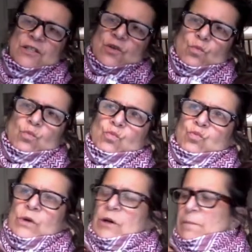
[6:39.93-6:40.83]
the
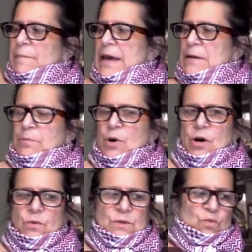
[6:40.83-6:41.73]
real main
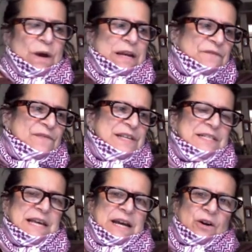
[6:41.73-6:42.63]
part, was right in
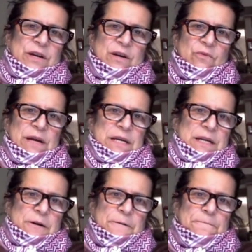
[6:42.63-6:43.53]
this area right
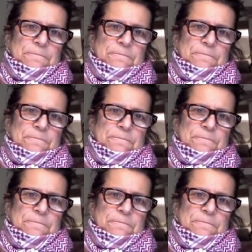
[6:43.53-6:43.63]
here.